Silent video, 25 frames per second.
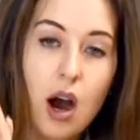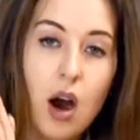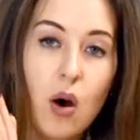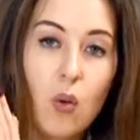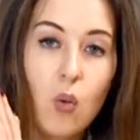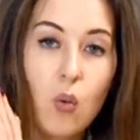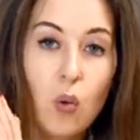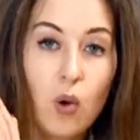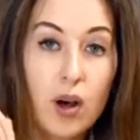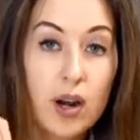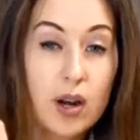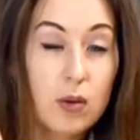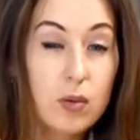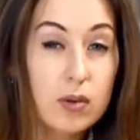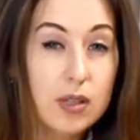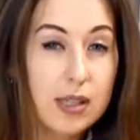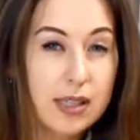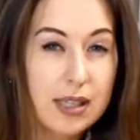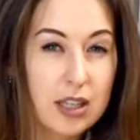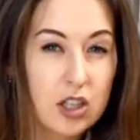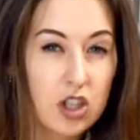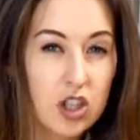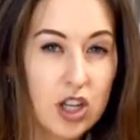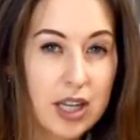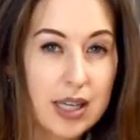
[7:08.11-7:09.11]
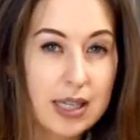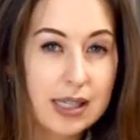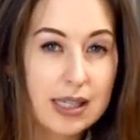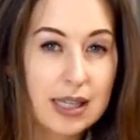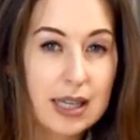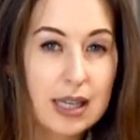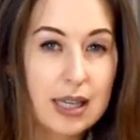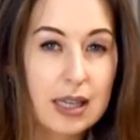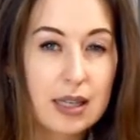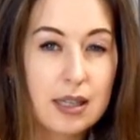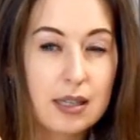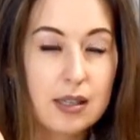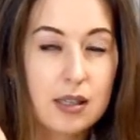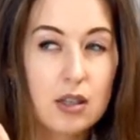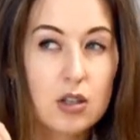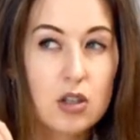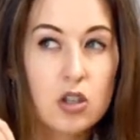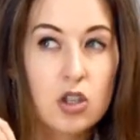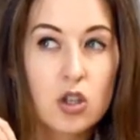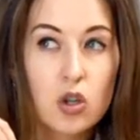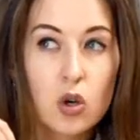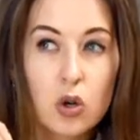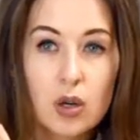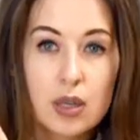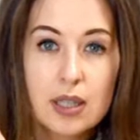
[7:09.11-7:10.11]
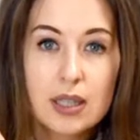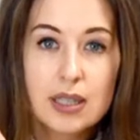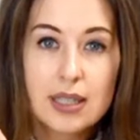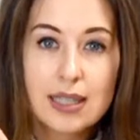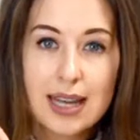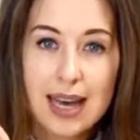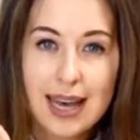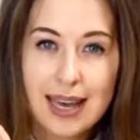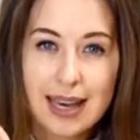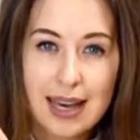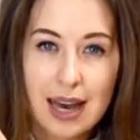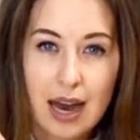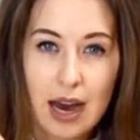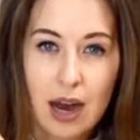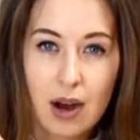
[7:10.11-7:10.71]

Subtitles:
What I would suggest is don't take